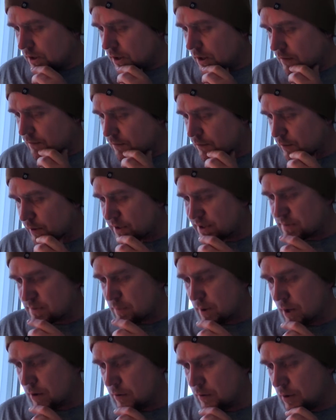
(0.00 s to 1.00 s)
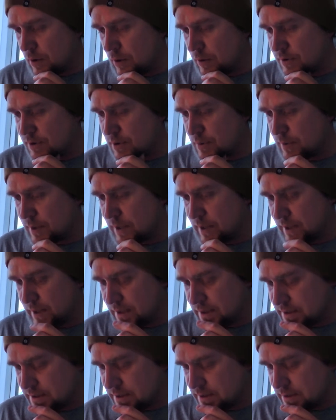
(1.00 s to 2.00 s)
uh, hovering spiraled
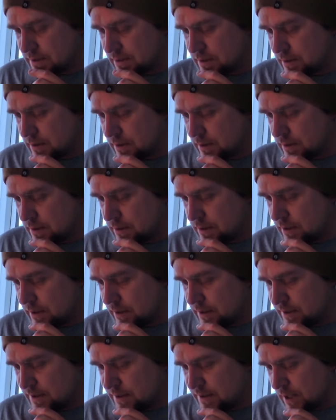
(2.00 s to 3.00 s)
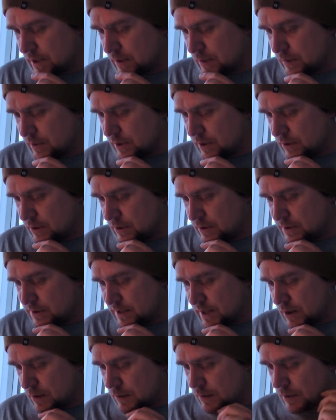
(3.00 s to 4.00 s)
altarpiece in St.
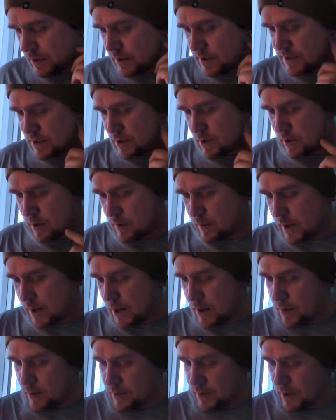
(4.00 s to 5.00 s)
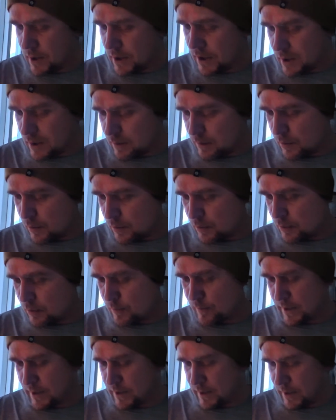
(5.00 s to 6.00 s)
Peter's. Now we're going to talk about um,
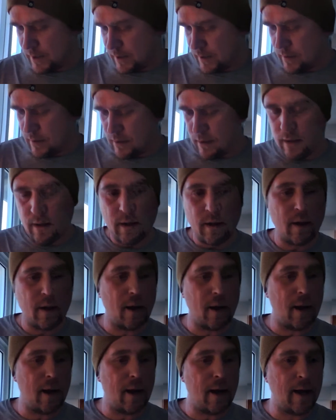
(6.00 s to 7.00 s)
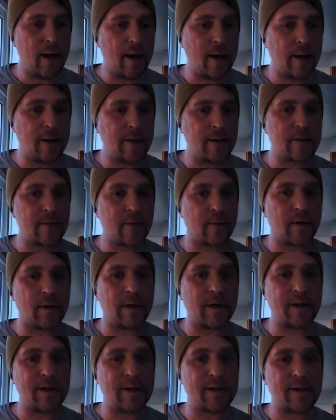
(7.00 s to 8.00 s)
Borromini, and we're
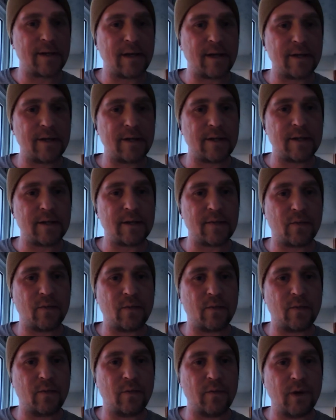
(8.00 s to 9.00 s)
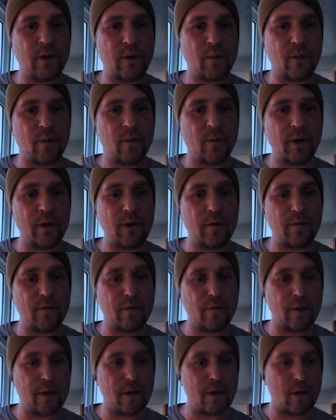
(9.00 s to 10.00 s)
going to discuss just you know
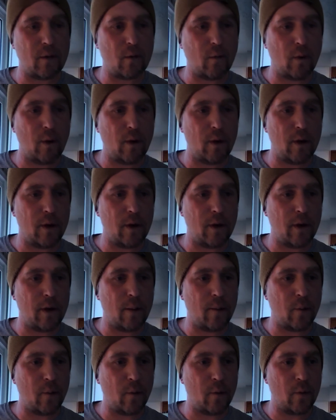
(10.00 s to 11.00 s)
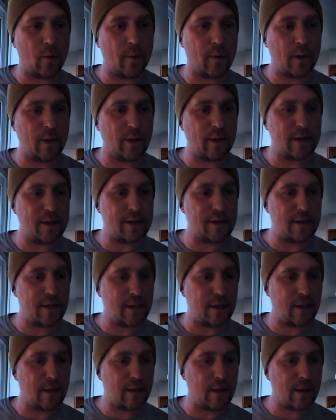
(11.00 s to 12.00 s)
briefly what uh, Borromini
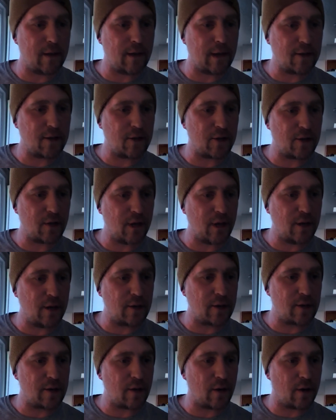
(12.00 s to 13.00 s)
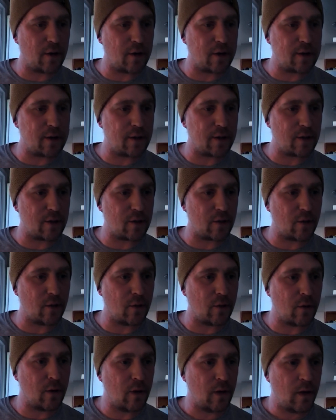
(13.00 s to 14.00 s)
did that changed the
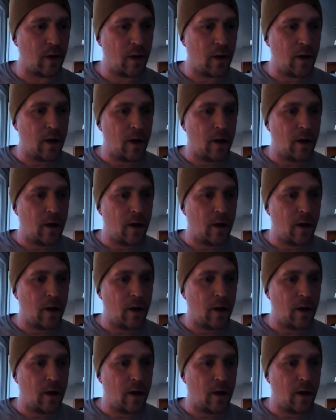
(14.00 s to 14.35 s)
architectural